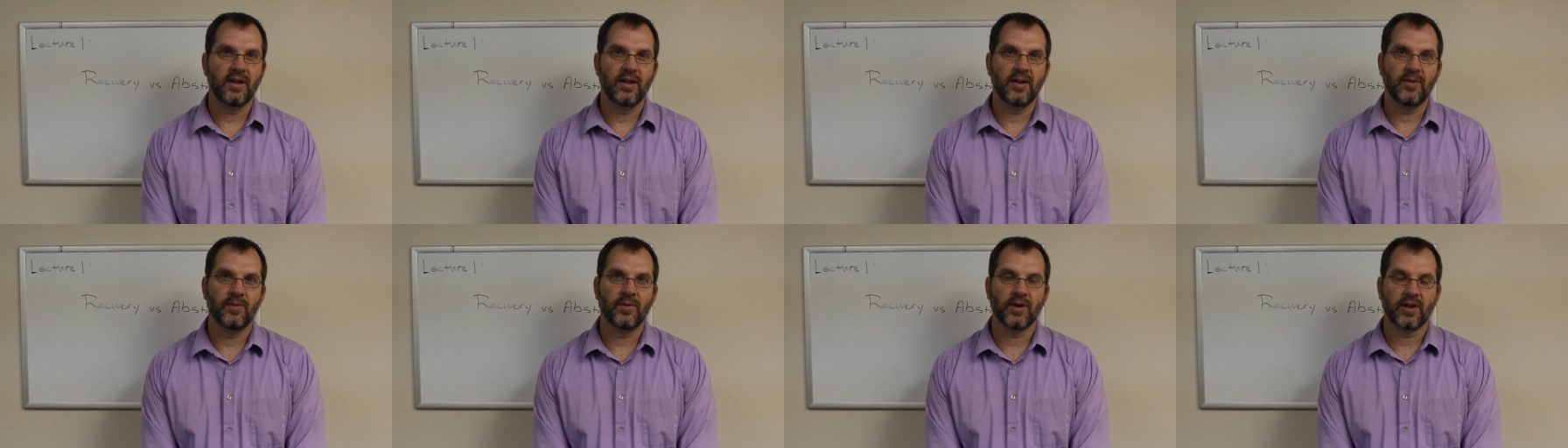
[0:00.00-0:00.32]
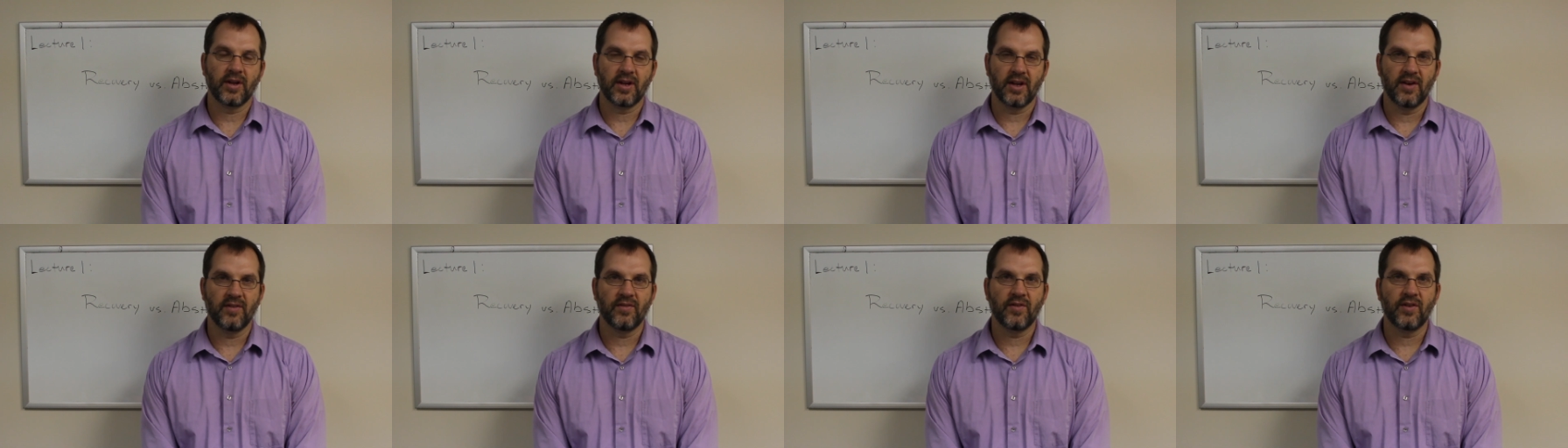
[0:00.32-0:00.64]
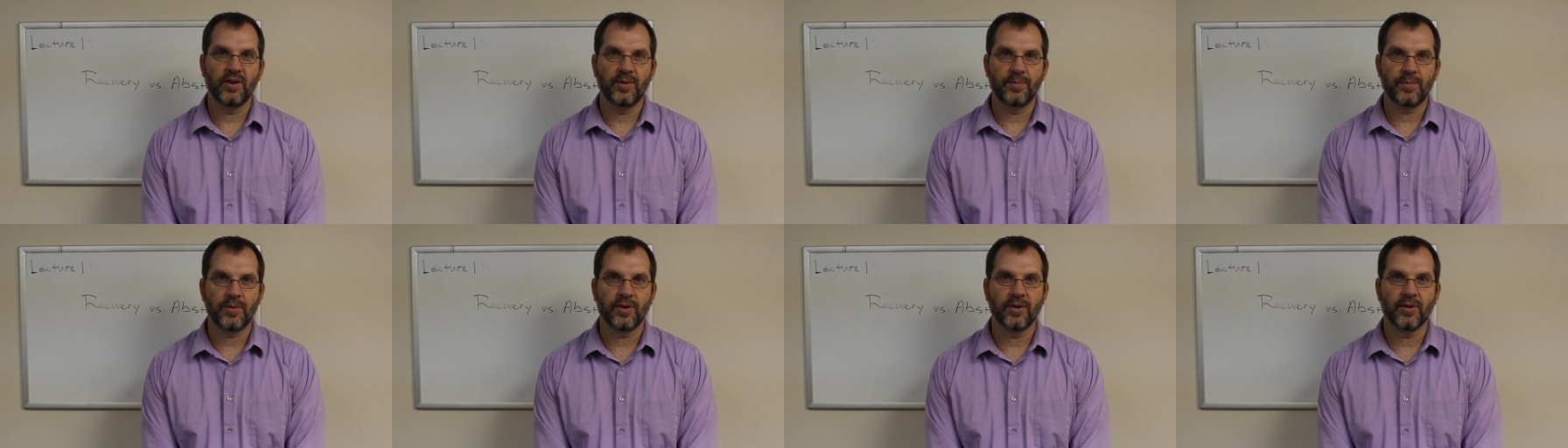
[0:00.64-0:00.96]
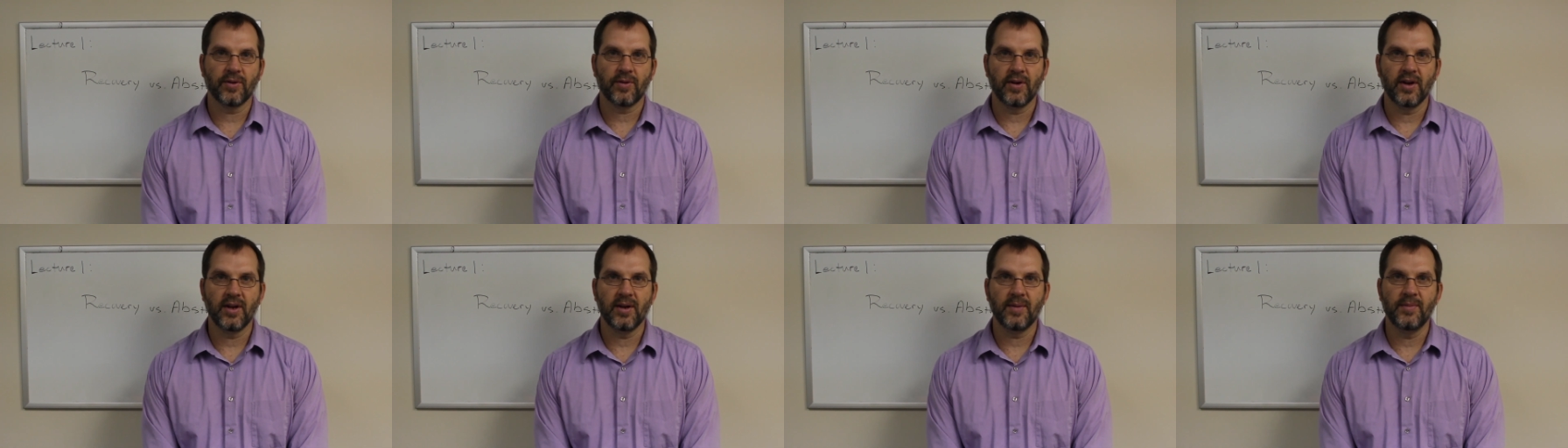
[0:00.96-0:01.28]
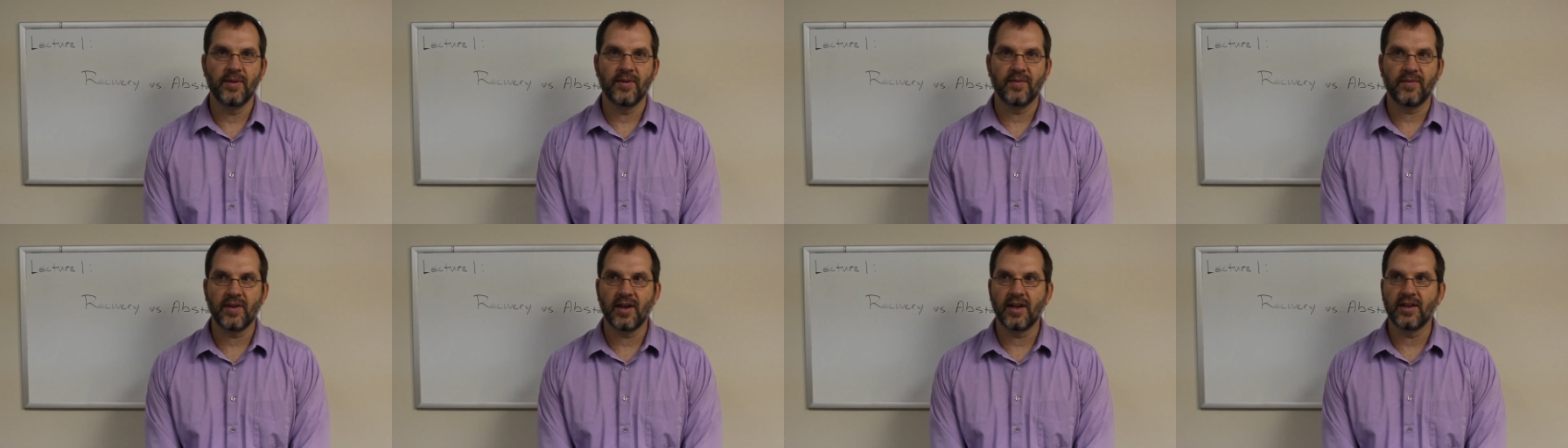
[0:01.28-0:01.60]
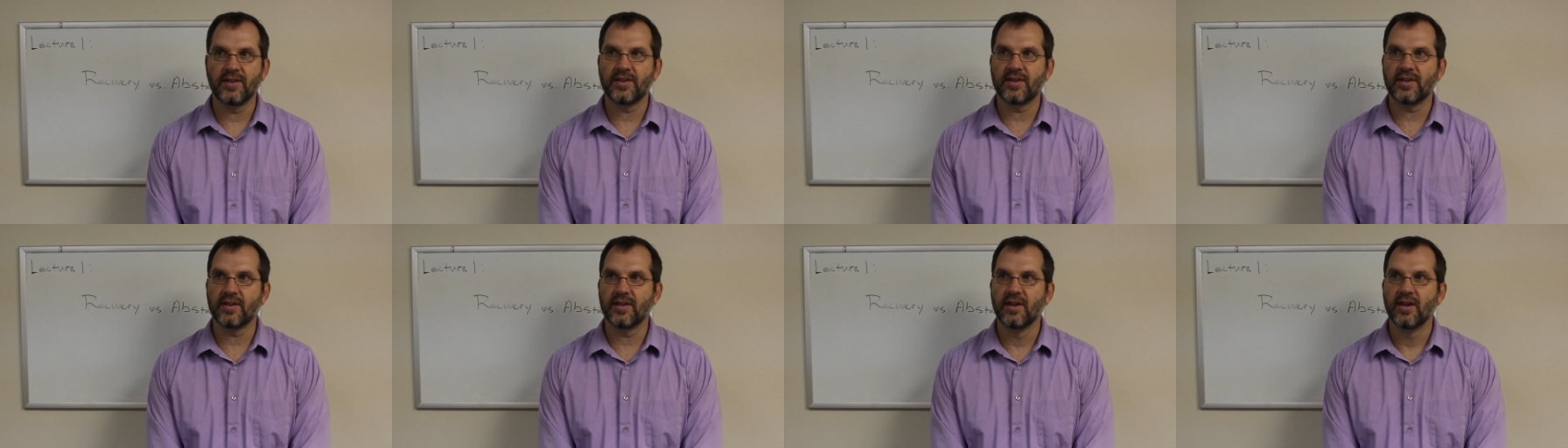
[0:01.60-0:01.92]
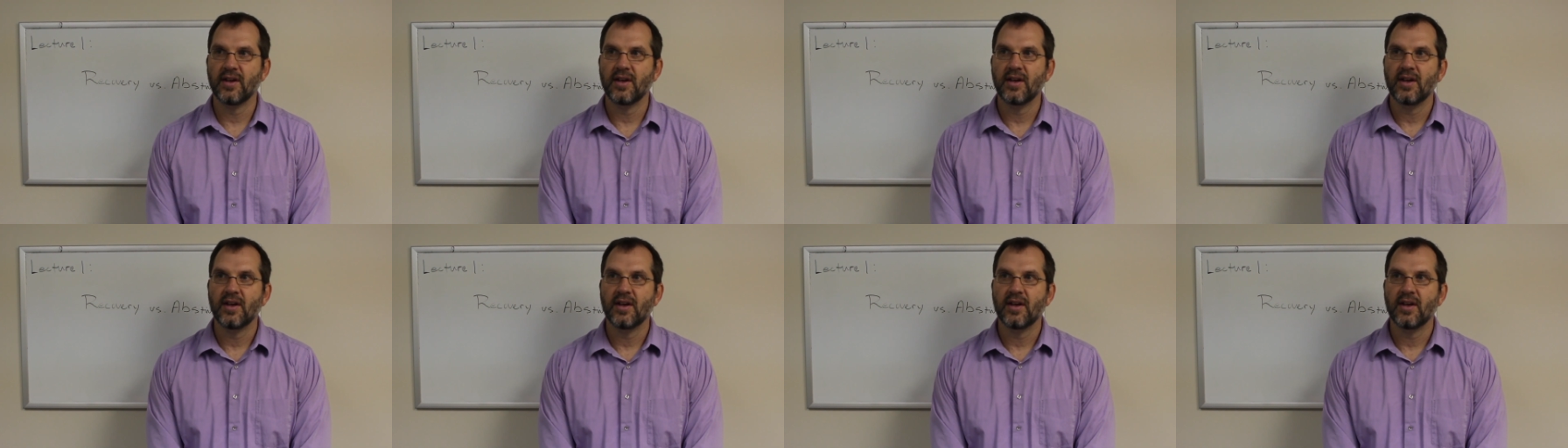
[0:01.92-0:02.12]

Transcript: a recovery program. If that's